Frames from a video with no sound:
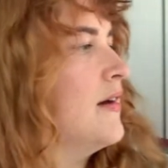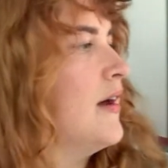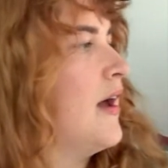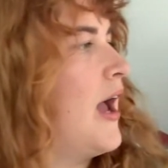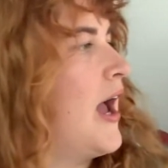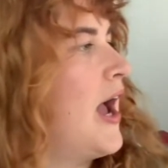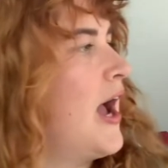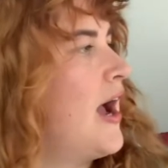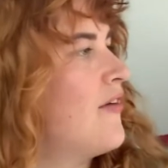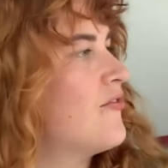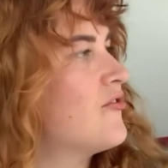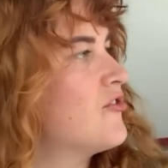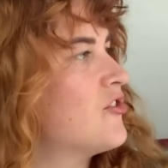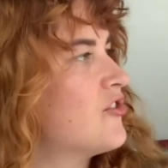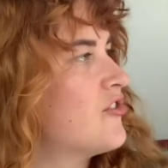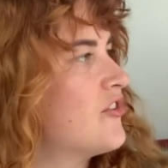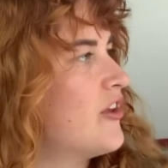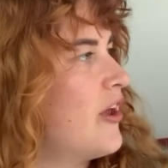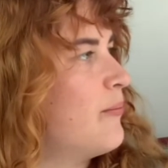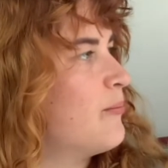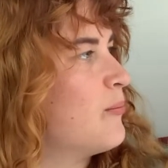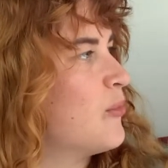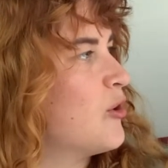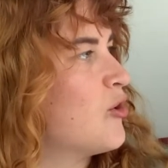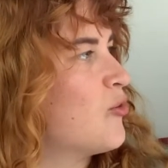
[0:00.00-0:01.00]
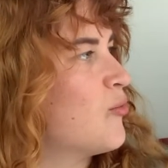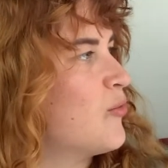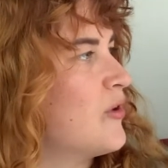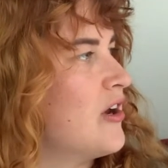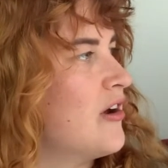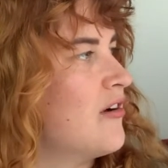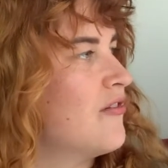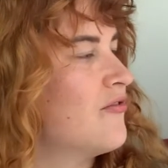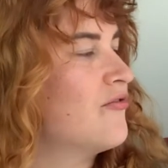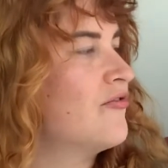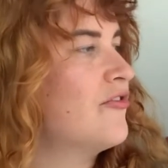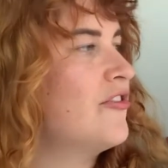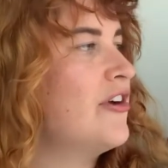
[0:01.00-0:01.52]
After supper, we are
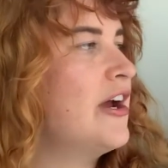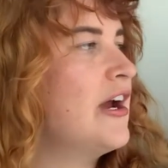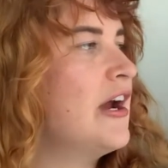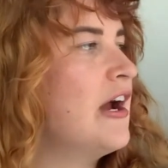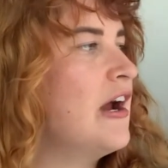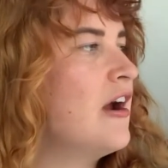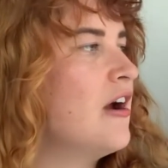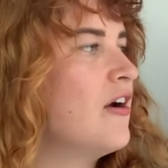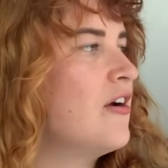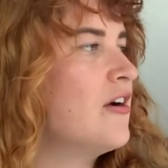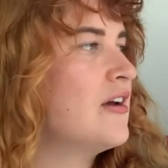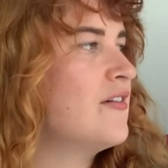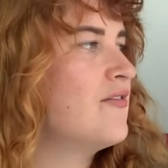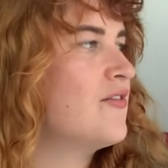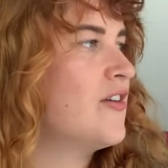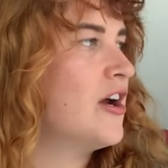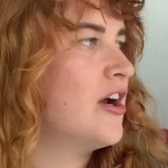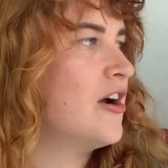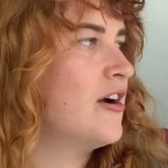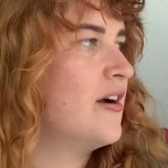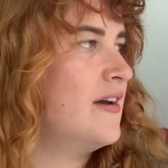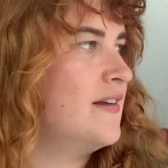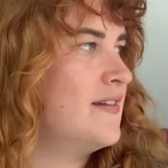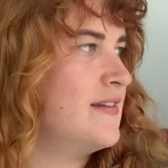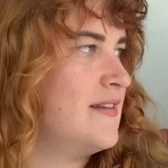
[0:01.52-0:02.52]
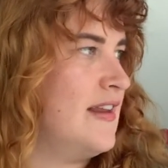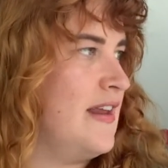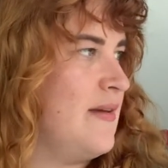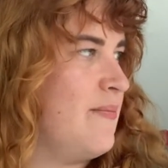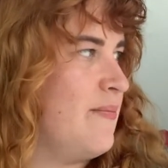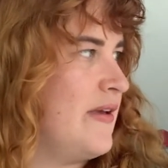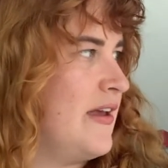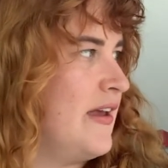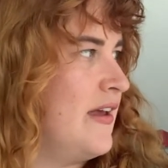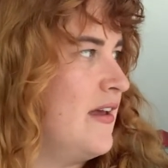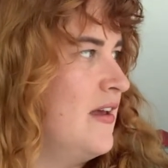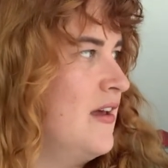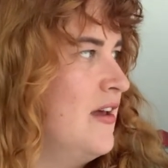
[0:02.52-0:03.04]
very, very
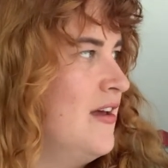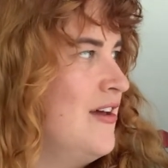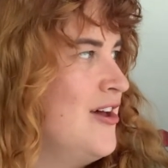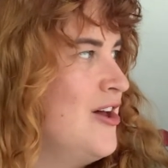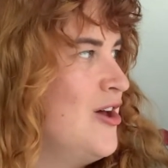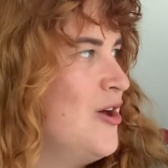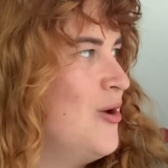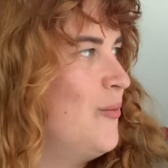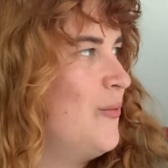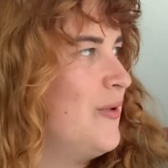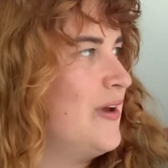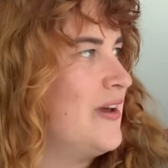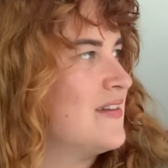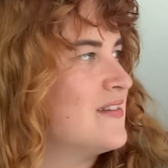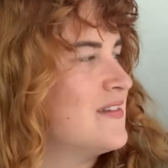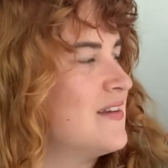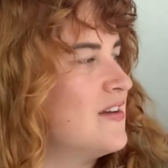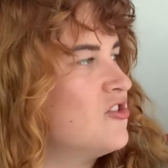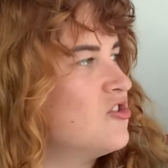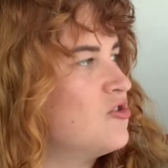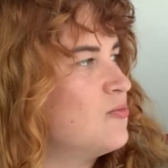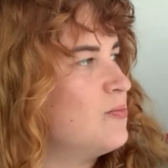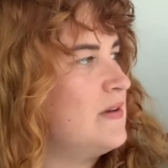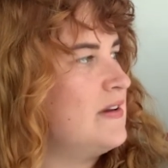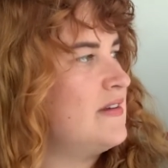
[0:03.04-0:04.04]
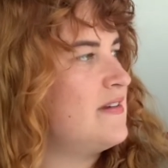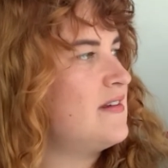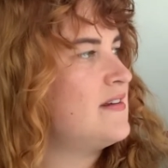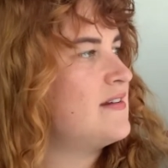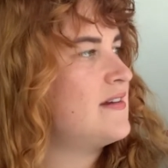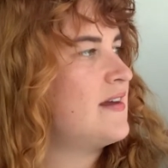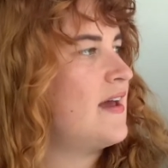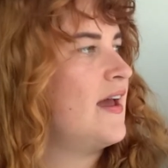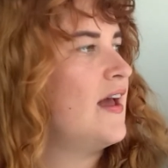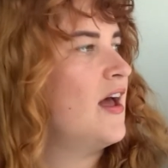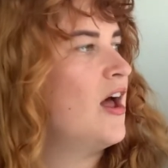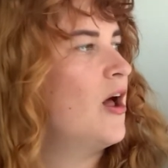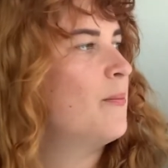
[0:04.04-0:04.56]
sleepy. We had such a busy
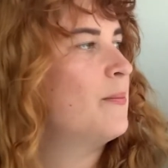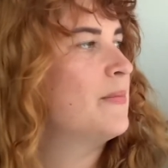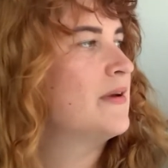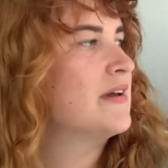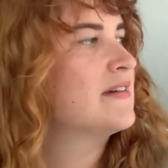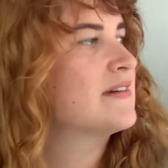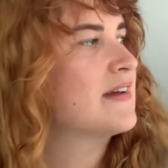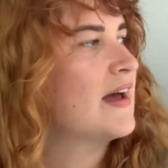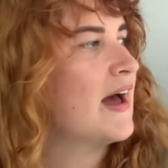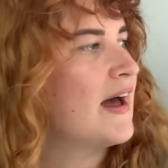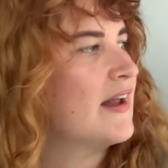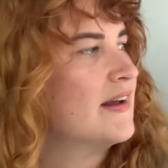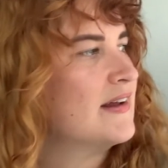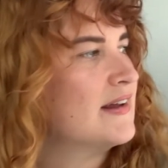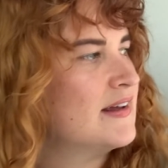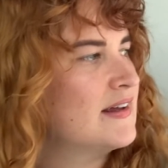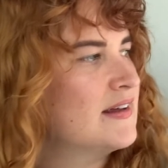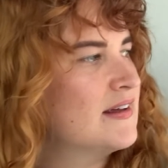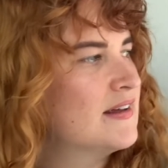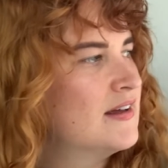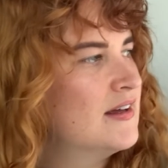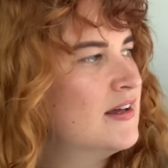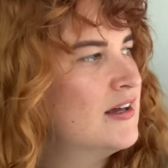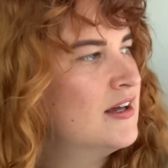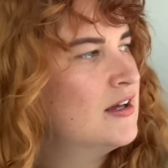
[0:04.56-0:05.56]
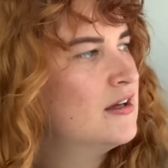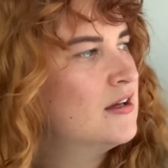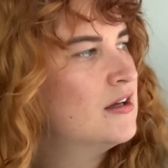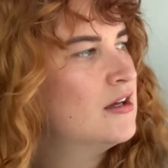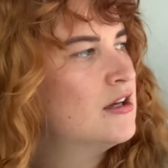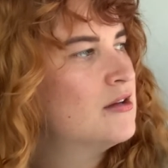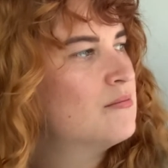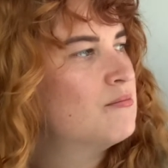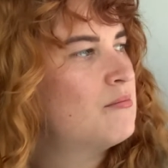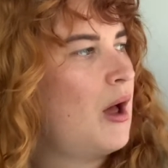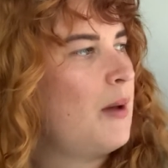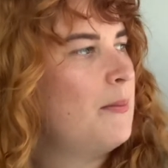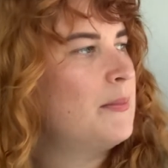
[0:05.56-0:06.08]
day helping Daddy.
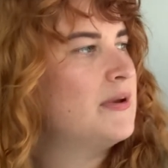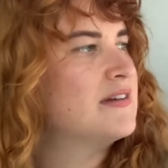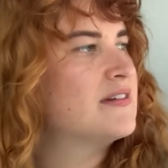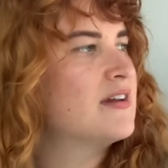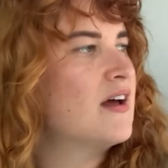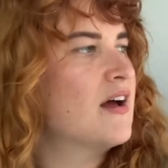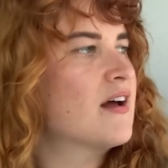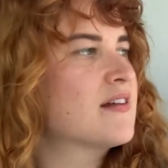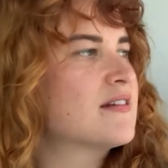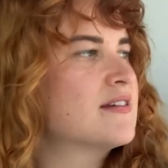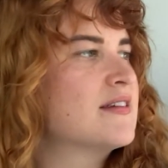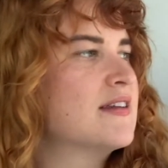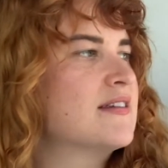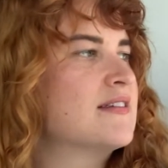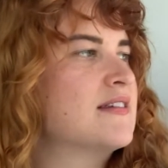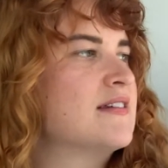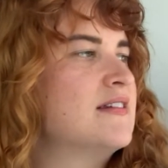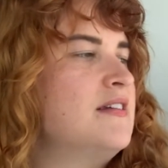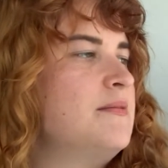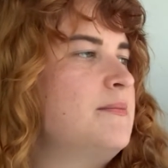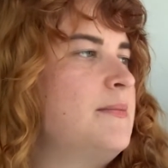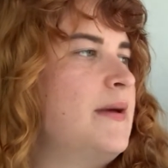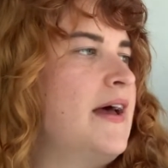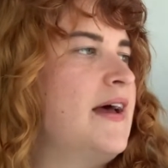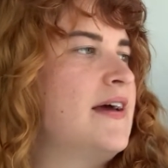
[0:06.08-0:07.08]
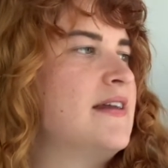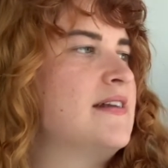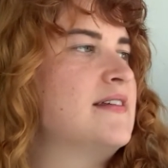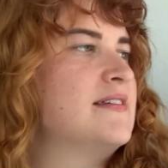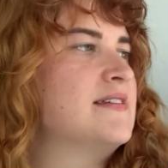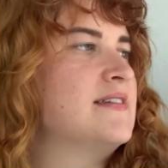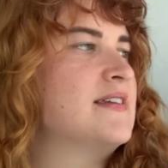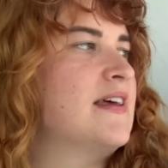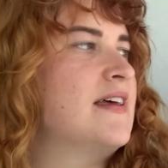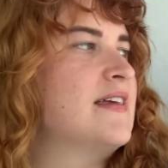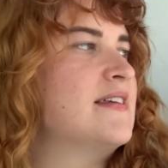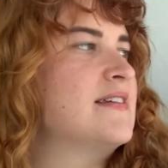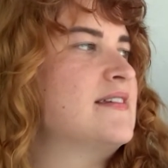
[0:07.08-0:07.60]
Mommy tucks us into bed and
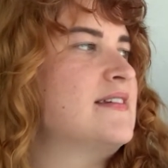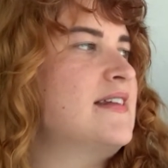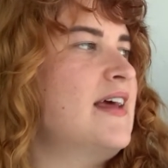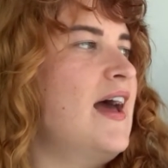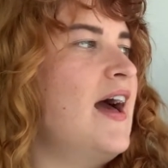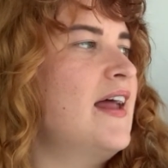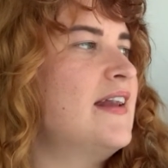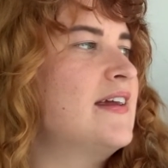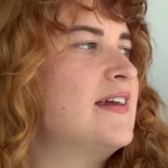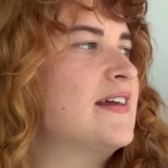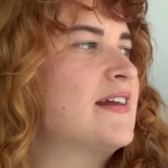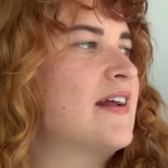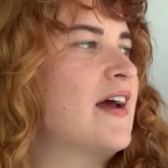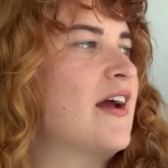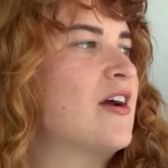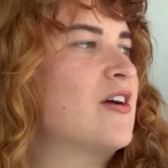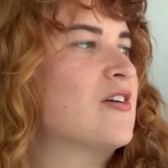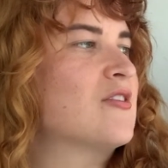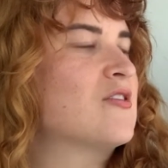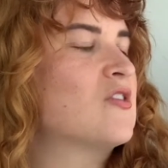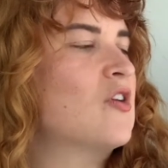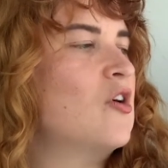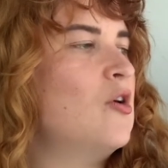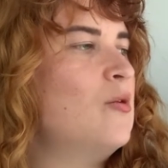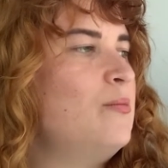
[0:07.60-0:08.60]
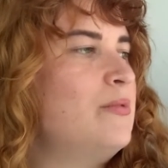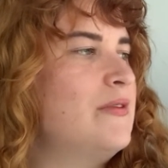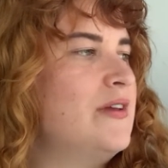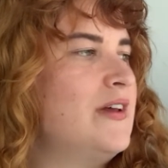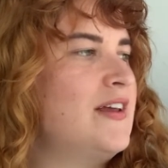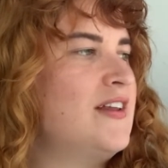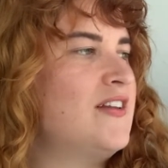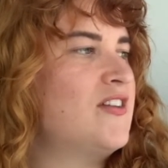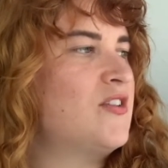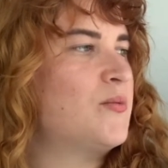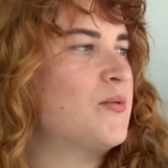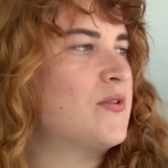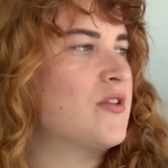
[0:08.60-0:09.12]
says, "Daddy and I are so
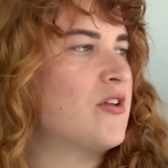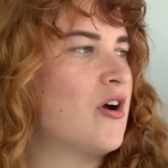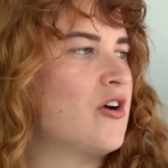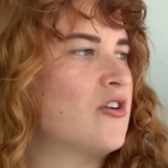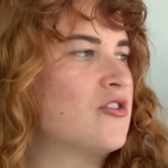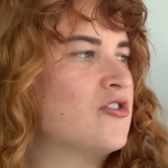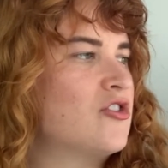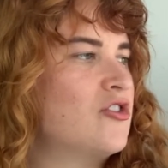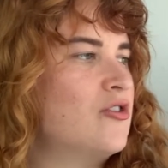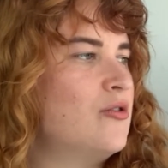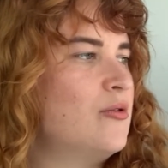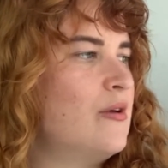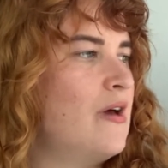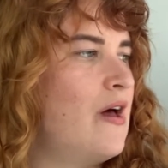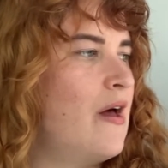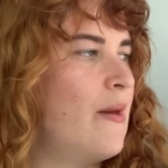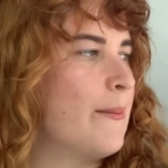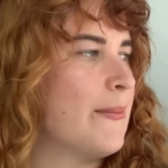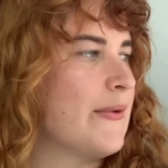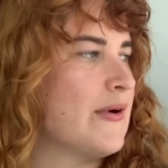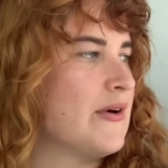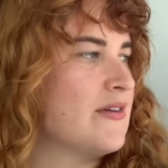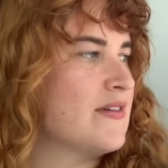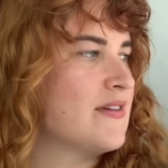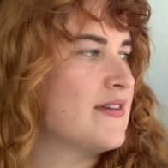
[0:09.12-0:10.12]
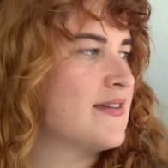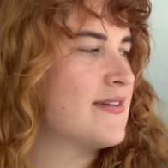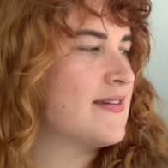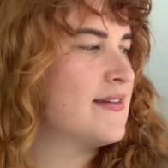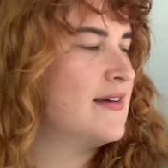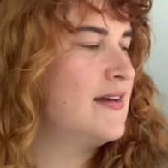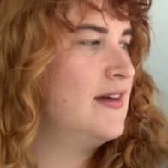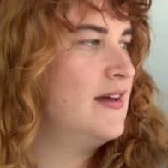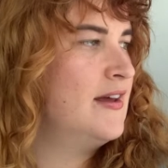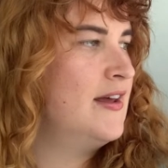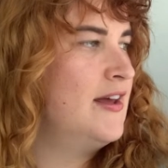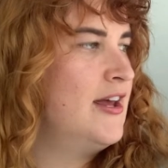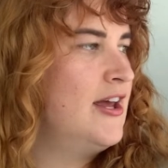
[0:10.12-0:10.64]
pleased with our 2 helpers."
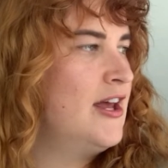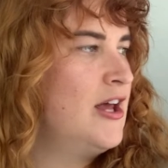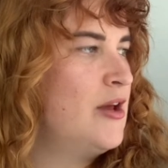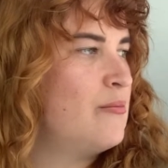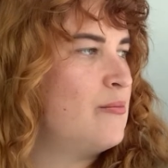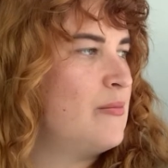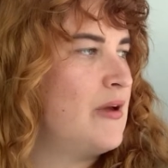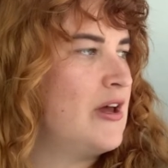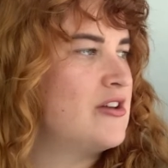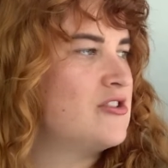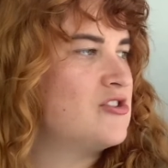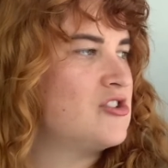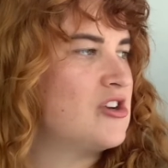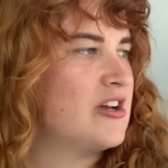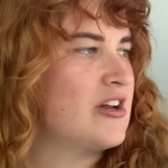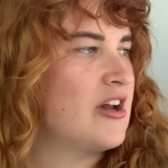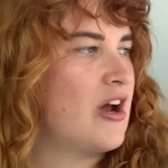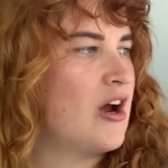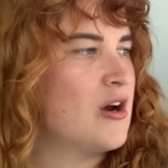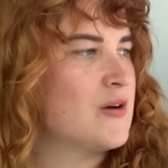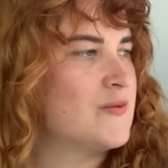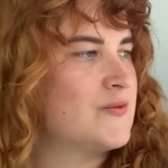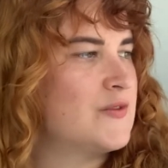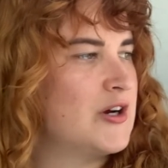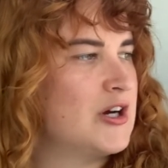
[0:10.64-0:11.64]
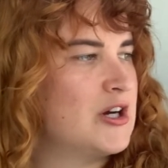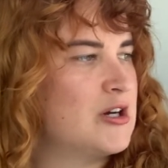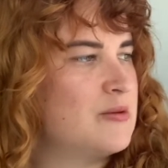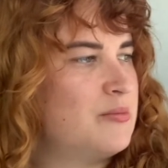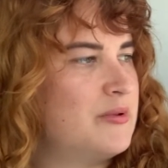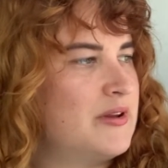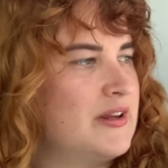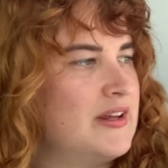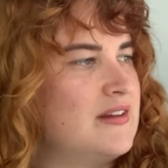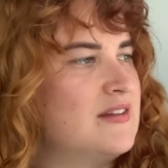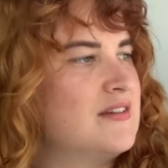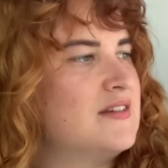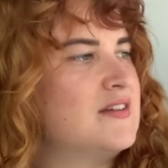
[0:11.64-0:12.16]
Benji and I are very
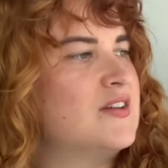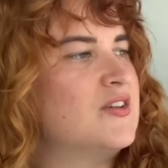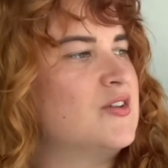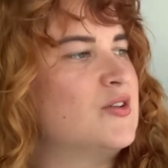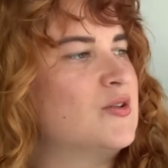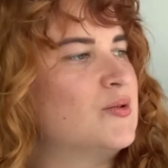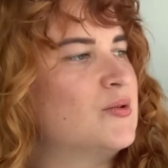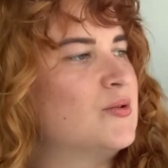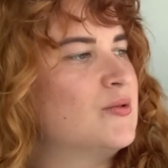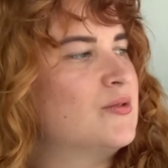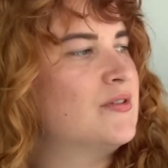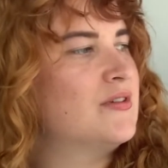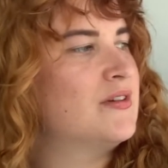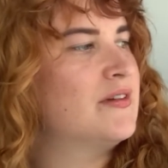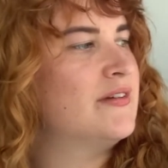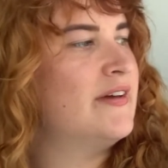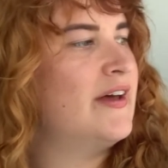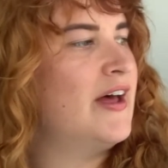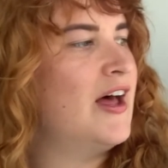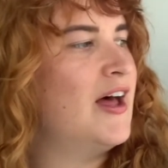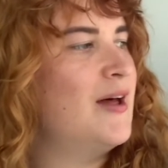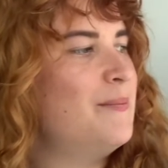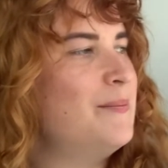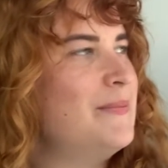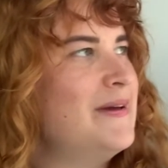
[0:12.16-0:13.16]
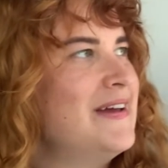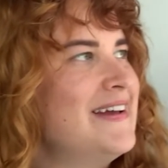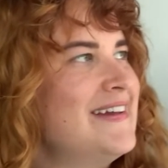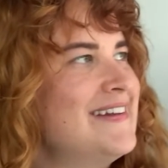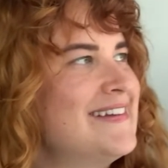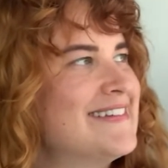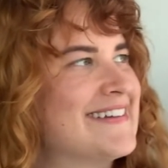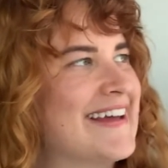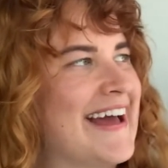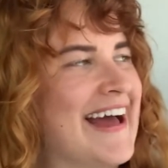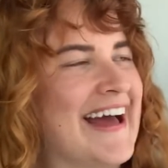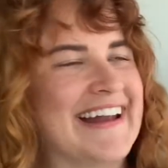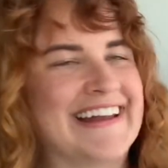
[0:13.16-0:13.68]
pleased too. Helping
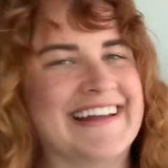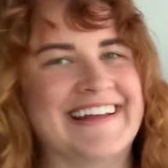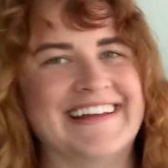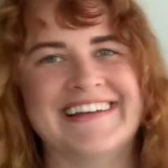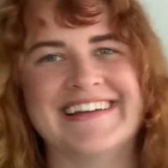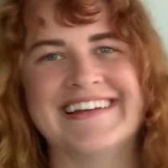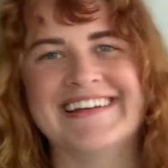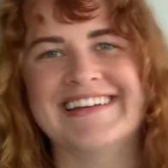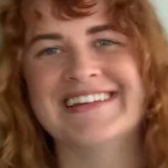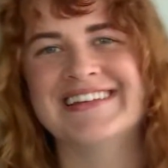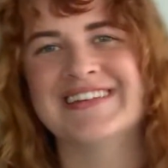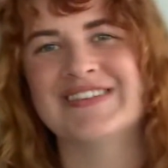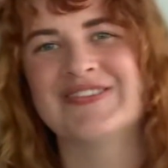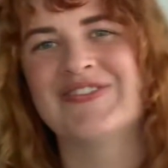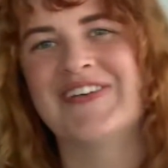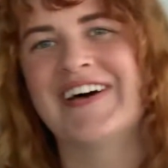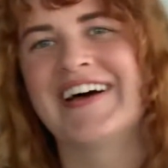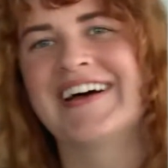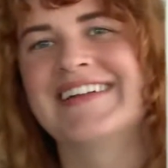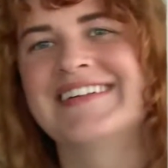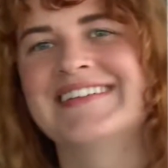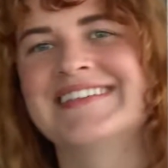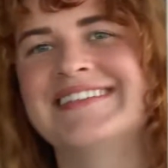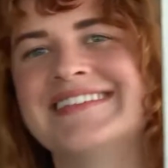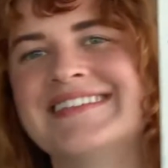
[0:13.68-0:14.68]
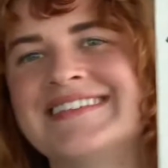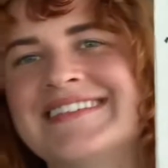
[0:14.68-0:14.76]
Daddy is fun.